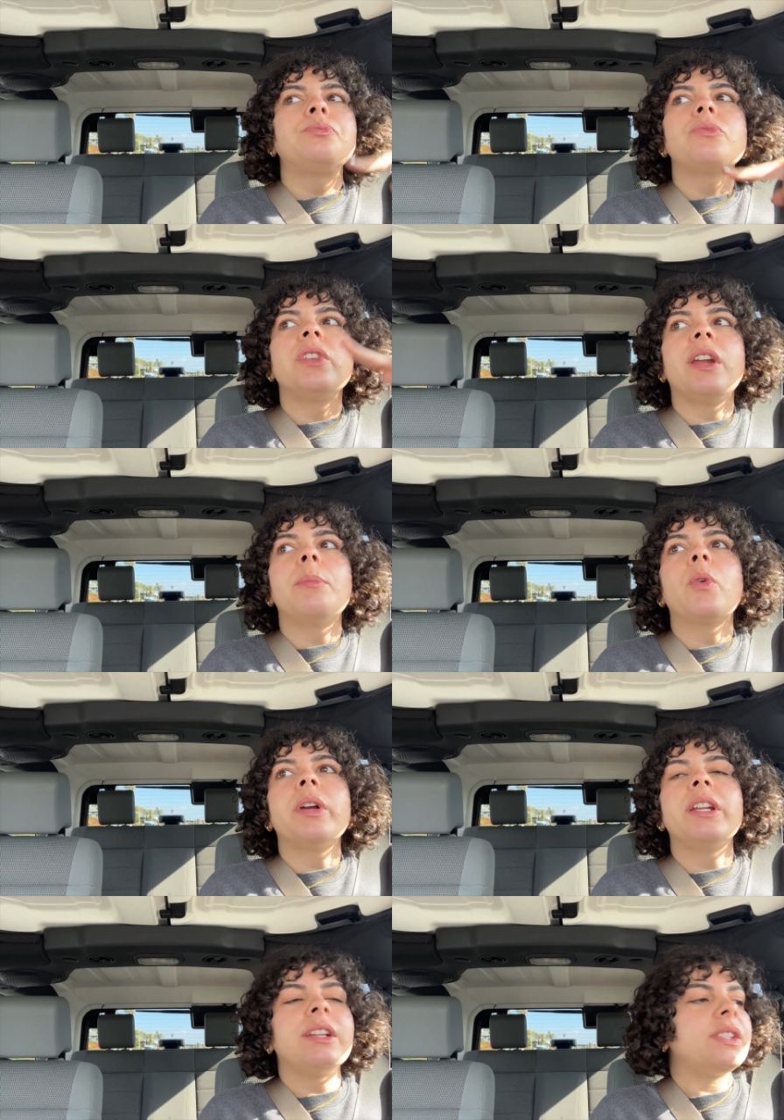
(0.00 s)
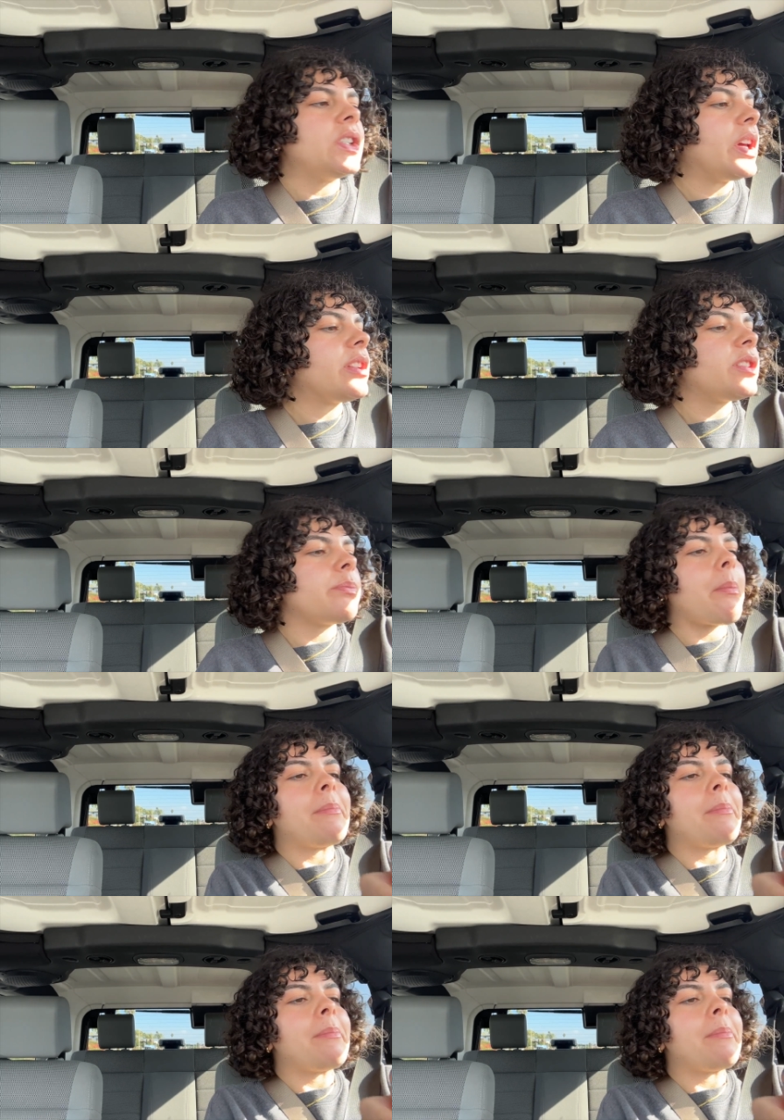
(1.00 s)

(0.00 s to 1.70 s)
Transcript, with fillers: Today I'm going in at six.